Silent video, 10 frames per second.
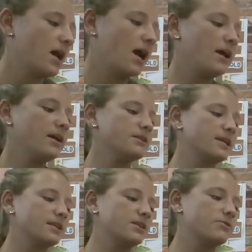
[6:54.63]
I
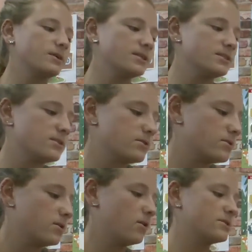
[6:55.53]
lead Luis,
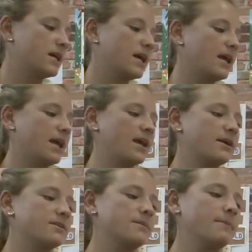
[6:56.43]
Jose,
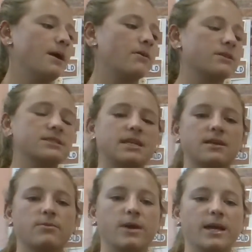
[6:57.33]
and the milk
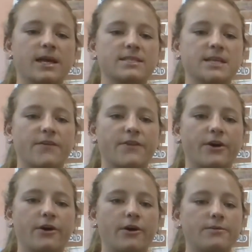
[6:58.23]
wagon down the hall.